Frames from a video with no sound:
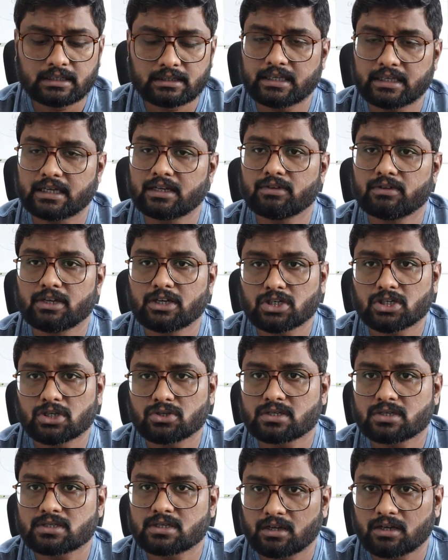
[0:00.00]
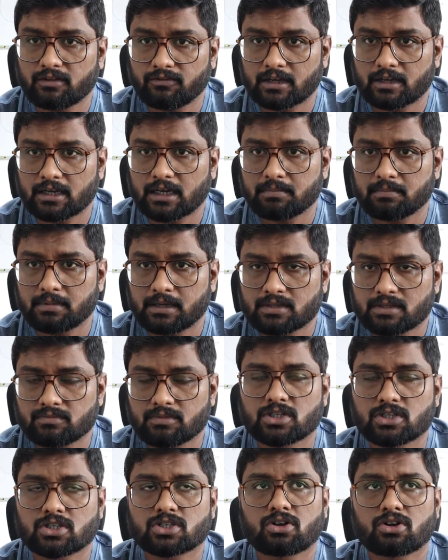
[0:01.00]
Then we introduced a certificate base,
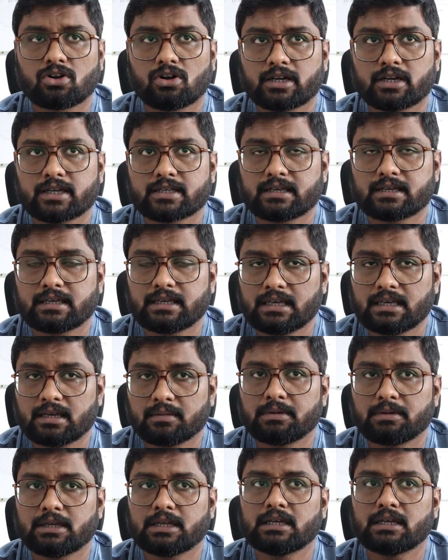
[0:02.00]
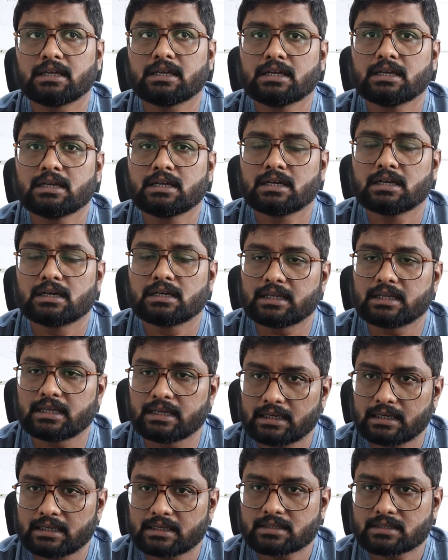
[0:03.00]
which is called as a E A P T
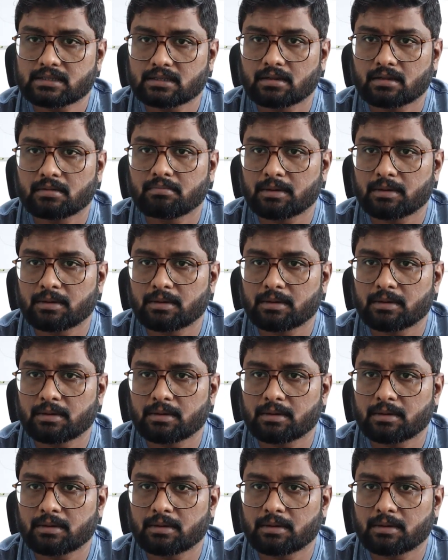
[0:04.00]
L S.